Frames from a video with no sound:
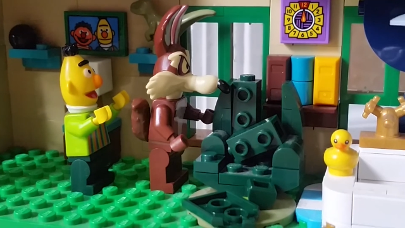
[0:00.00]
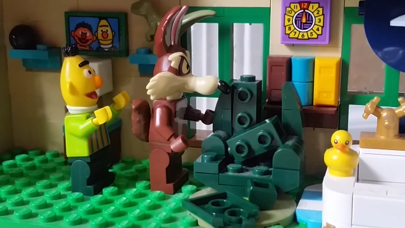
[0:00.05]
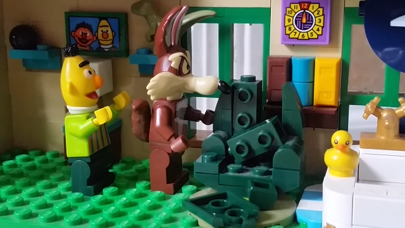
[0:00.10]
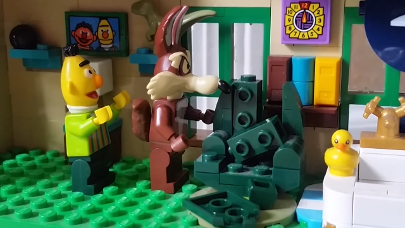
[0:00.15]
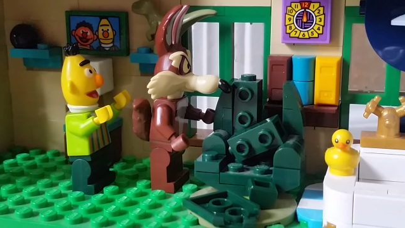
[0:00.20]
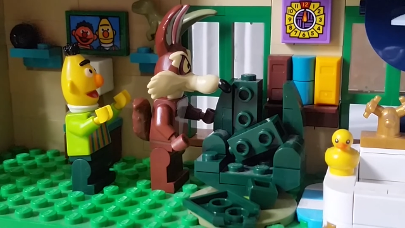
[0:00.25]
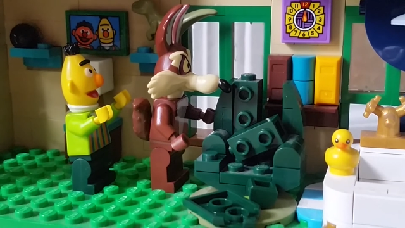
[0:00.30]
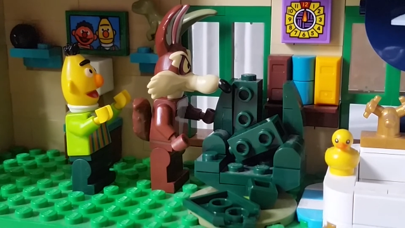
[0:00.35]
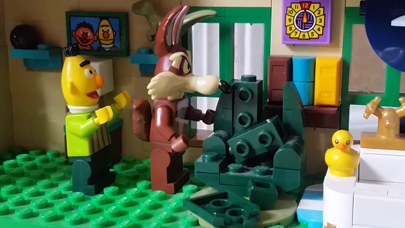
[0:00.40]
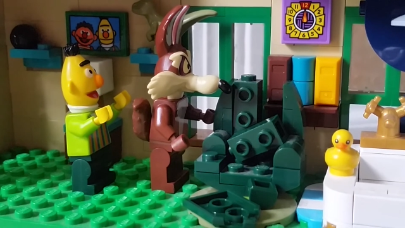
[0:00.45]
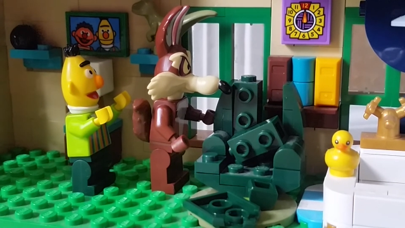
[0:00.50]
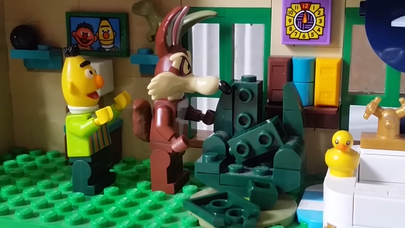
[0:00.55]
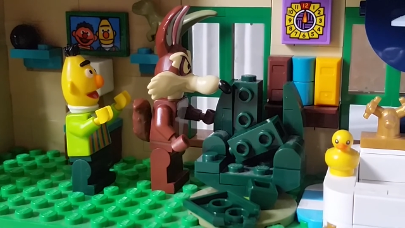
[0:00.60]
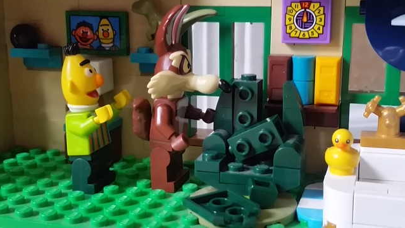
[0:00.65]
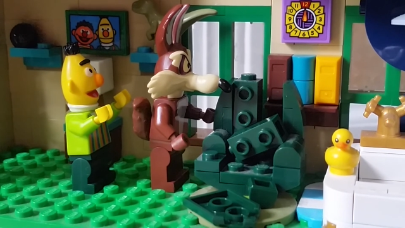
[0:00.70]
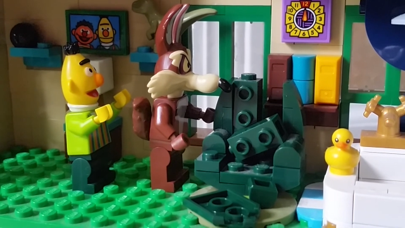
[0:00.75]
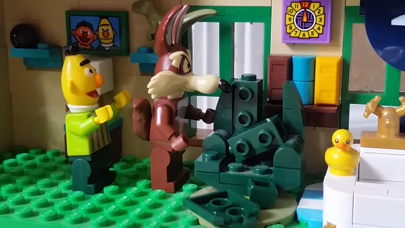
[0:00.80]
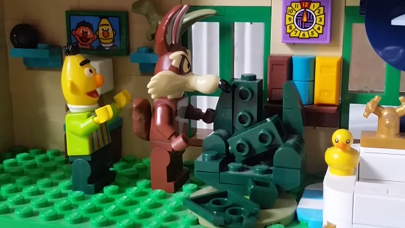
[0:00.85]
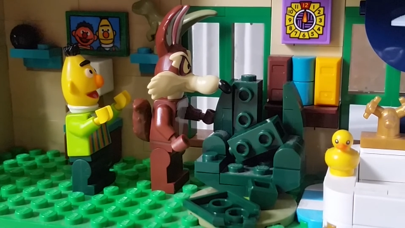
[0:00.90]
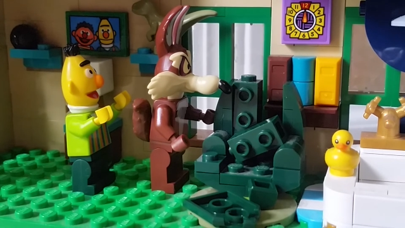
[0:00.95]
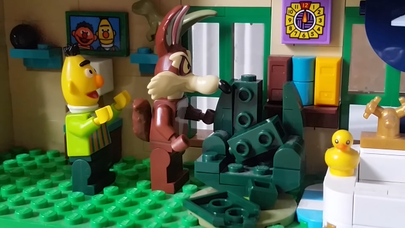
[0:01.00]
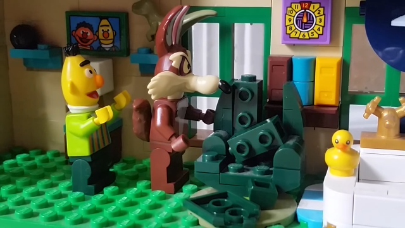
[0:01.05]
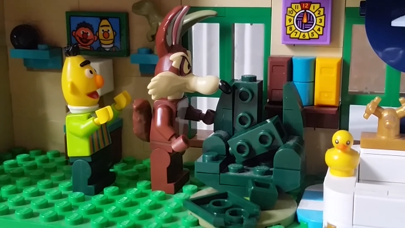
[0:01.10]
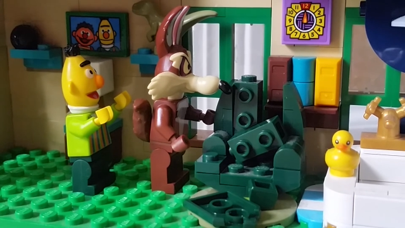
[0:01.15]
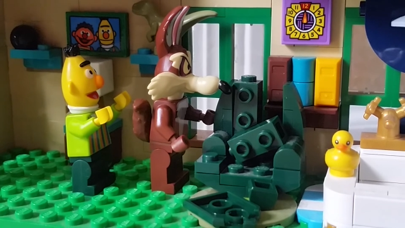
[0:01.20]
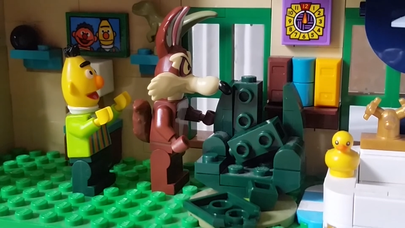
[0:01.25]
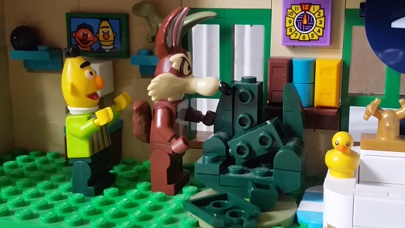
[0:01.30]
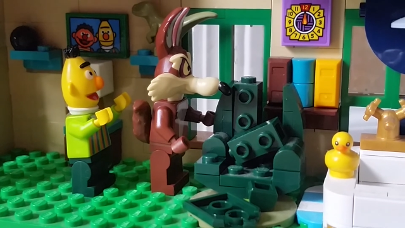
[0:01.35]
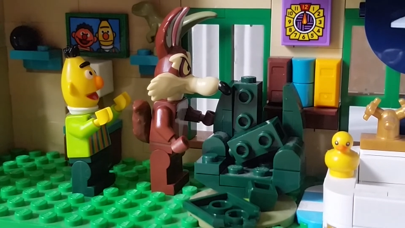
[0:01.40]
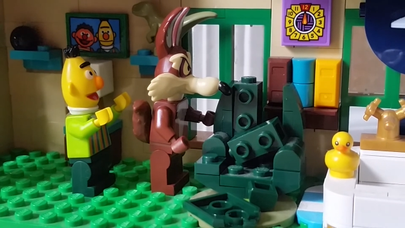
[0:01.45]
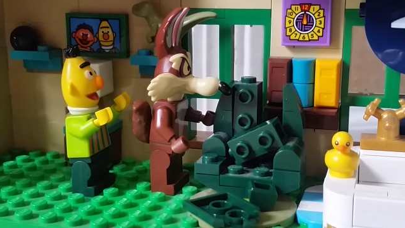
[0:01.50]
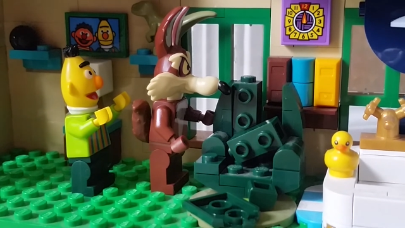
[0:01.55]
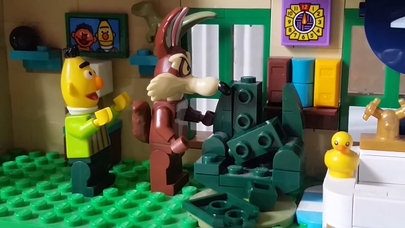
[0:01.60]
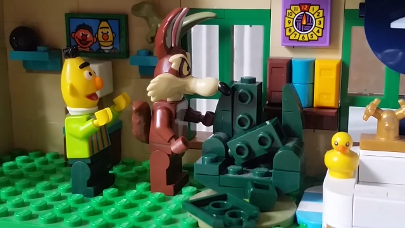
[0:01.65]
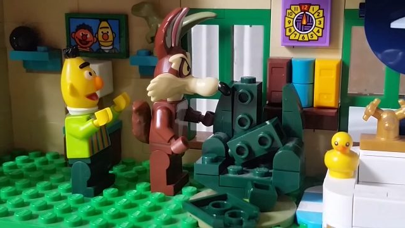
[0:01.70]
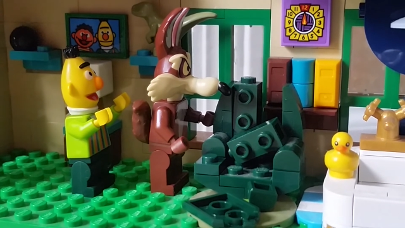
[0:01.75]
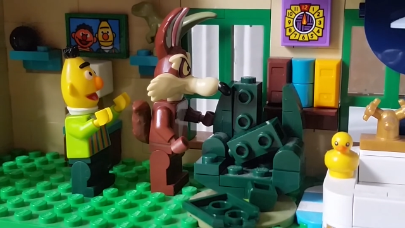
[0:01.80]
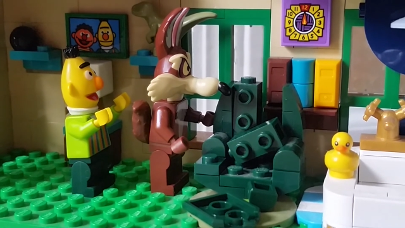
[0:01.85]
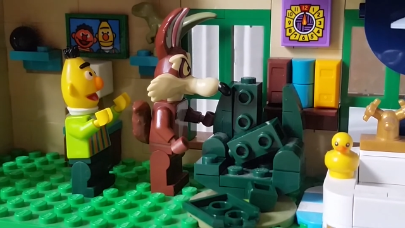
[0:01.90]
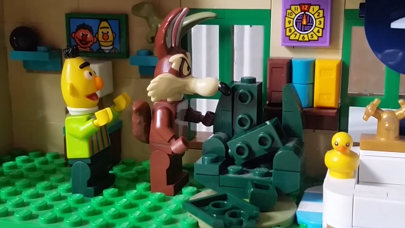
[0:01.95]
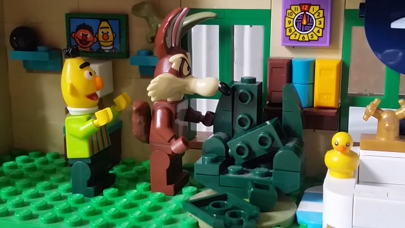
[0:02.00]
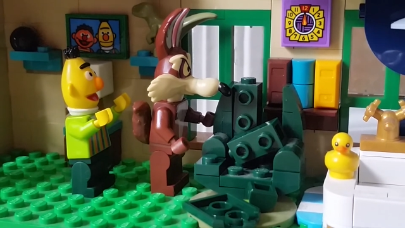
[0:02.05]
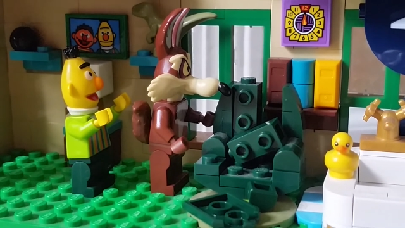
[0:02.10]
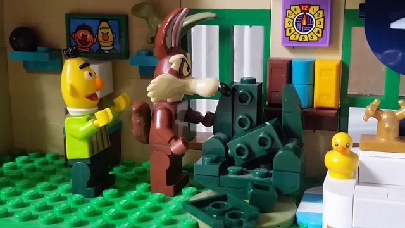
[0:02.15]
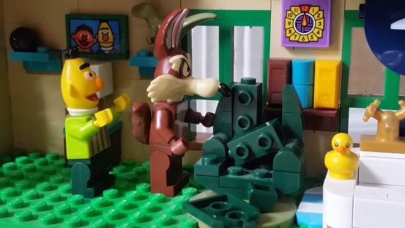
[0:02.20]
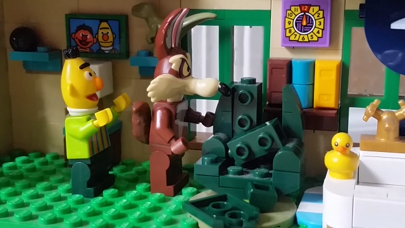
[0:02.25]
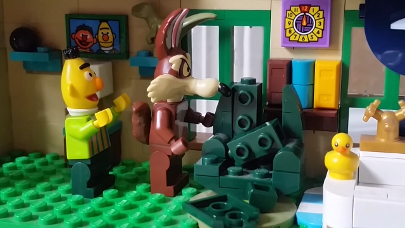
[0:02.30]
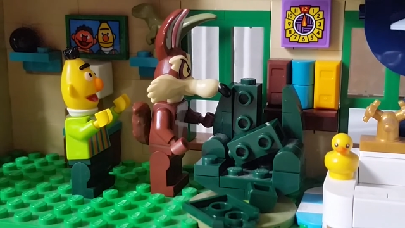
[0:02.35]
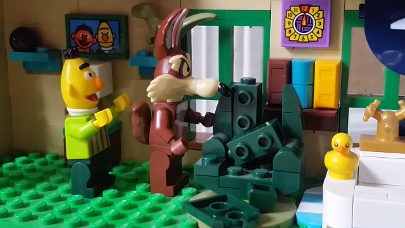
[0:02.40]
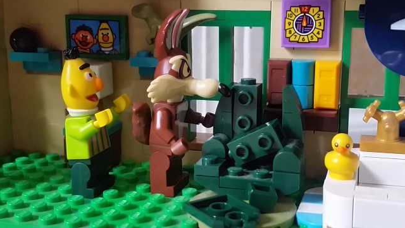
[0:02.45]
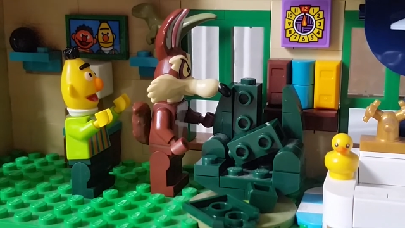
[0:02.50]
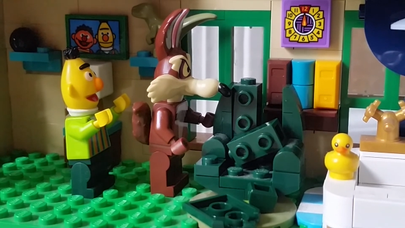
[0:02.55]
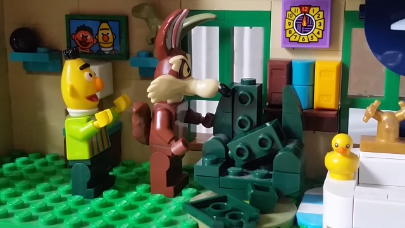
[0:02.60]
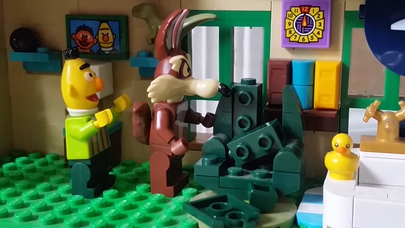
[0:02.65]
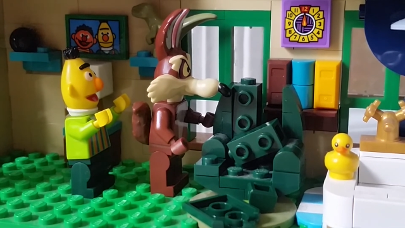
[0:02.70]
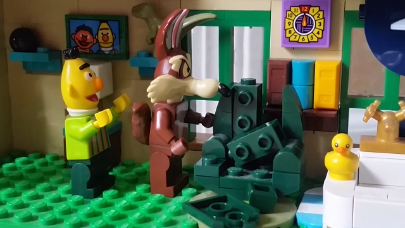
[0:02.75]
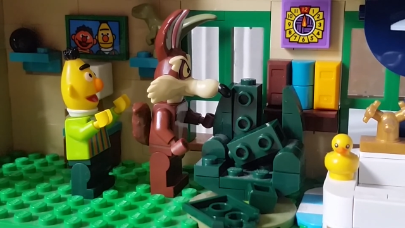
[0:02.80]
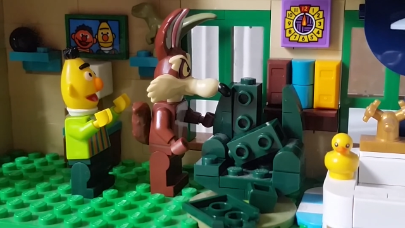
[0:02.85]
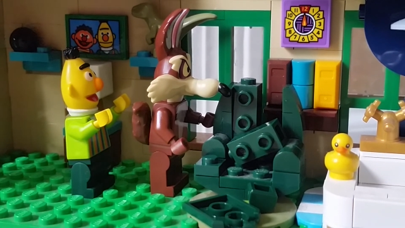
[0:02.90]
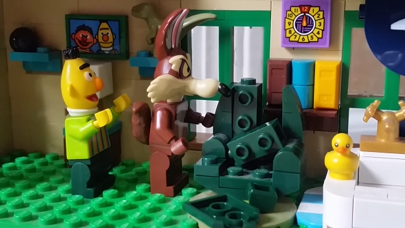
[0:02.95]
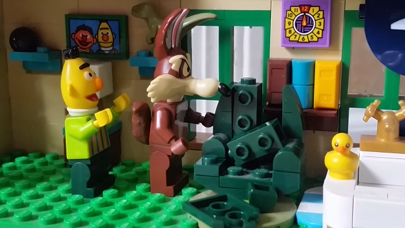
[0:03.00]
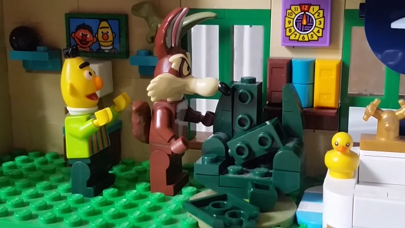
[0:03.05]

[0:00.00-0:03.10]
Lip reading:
(no speaker visible)